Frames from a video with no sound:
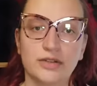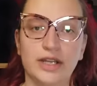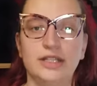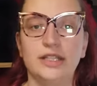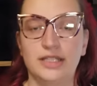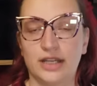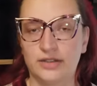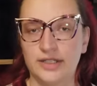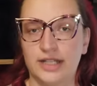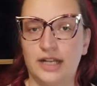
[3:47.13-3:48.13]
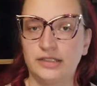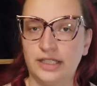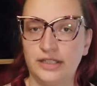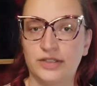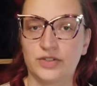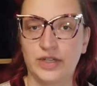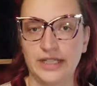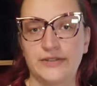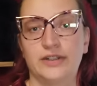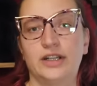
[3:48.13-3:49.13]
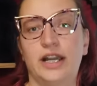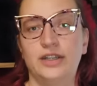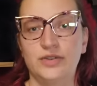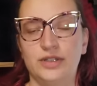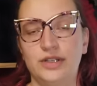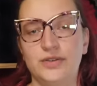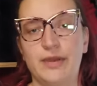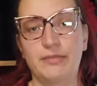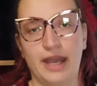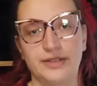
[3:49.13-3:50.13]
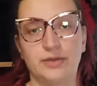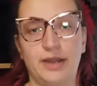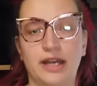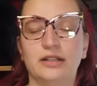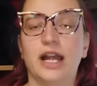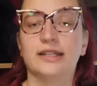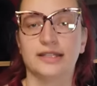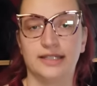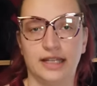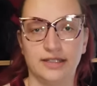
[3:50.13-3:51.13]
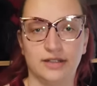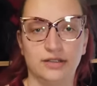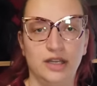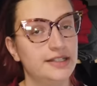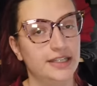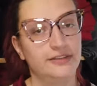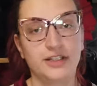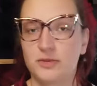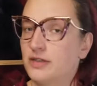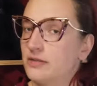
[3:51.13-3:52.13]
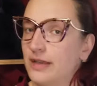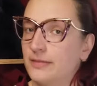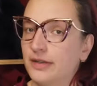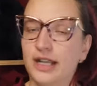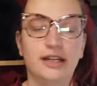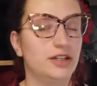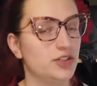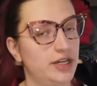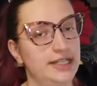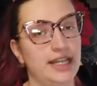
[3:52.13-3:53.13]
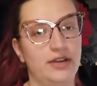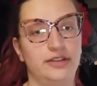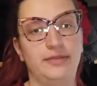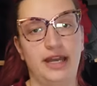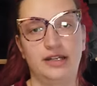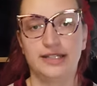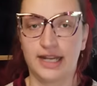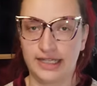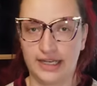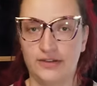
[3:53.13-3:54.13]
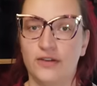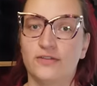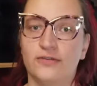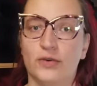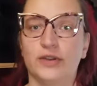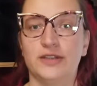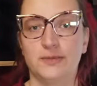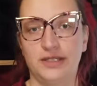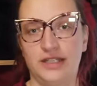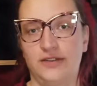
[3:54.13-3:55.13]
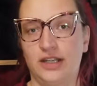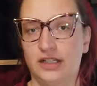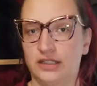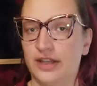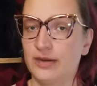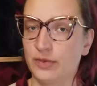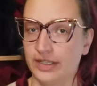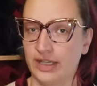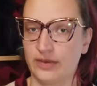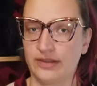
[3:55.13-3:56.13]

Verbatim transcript: To create the decals that I'll need to transfer, I usually use my master pattern as a stencil. I'll take a fresh piece of paper and I'll trace out the patterns that I need for the specific color that I'm working